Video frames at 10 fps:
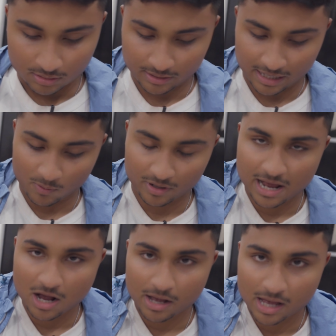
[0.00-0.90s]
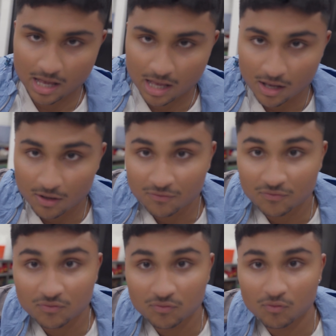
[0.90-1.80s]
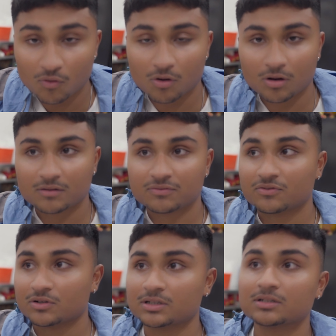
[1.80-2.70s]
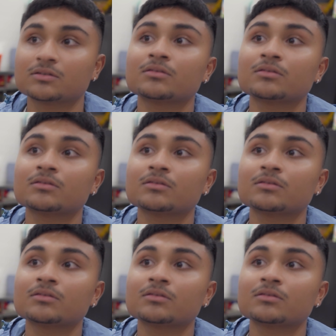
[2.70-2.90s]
Okay, we're now at four foot